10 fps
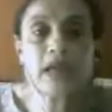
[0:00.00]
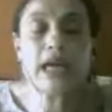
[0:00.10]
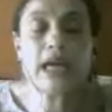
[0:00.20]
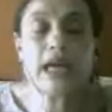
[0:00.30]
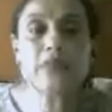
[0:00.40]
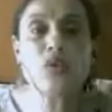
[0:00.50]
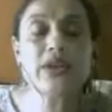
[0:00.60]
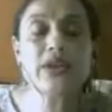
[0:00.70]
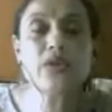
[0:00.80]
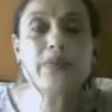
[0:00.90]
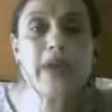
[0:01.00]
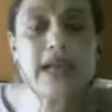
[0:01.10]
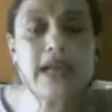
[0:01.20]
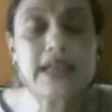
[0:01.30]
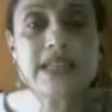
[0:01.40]
and I'm going to pay
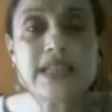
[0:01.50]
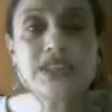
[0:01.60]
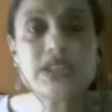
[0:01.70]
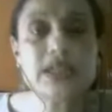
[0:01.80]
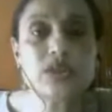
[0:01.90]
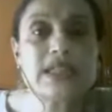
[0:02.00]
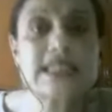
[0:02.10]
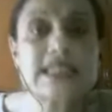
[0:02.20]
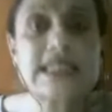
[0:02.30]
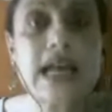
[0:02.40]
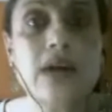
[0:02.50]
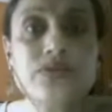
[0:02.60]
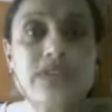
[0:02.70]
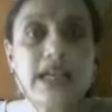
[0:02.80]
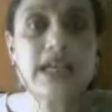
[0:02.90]
attention to the
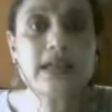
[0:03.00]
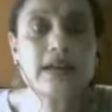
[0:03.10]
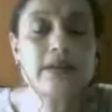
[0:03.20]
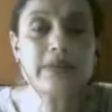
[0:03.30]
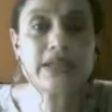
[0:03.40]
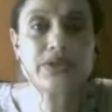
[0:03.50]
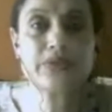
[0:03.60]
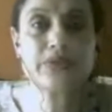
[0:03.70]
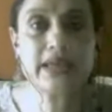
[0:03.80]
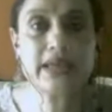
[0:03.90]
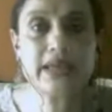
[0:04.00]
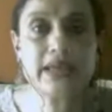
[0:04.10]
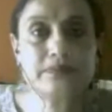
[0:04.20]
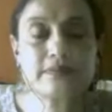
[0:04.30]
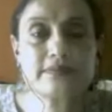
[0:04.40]
sound that are coming to me.
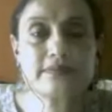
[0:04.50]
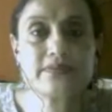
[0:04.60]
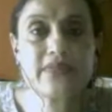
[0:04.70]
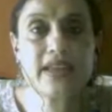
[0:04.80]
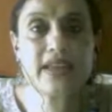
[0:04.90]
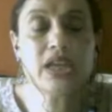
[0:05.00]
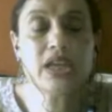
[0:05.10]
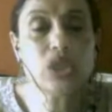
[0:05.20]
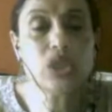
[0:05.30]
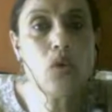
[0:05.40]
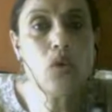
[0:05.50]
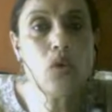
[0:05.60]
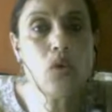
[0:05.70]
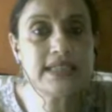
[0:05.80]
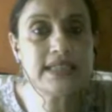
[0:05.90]
You know
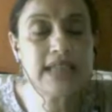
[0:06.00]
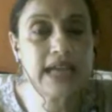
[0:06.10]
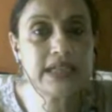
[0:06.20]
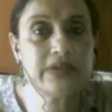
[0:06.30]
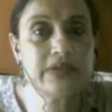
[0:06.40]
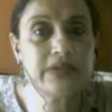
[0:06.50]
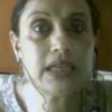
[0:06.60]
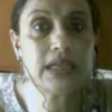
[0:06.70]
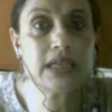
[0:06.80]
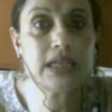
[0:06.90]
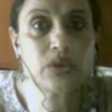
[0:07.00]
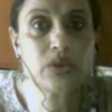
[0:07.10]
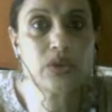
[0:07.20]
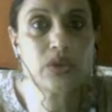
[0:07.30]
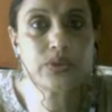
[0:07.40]
why this activity is so
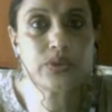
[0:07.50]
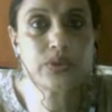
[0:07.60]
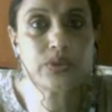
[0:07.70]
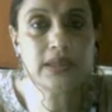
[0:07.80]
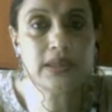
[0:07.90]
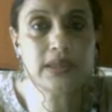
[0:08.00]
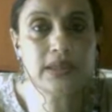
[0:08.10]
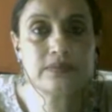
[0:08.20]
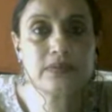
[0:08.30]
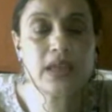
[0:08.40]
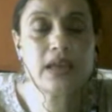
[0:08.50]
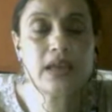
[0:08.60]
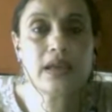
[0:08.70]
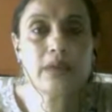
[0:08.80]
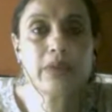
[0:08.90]
useful?
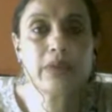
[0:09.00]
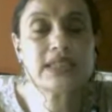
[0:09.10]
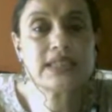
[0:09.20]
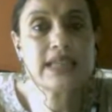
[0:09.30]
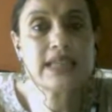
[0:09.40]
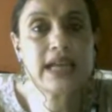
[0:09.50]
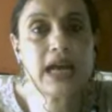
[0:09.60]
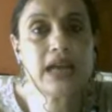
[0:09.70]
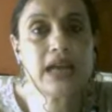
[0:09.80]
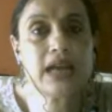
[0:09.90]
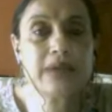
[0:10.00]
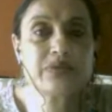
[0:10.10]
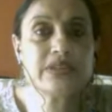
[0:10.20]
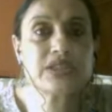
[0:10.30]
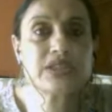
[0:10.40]
Because there are times
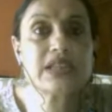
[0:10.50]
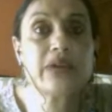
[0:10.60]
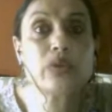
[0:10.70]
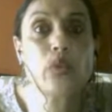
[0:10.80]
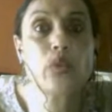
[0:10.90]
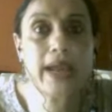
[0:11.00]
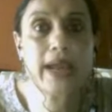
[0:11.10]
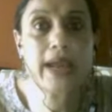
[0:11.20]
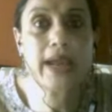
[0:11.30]
when you just have to wait,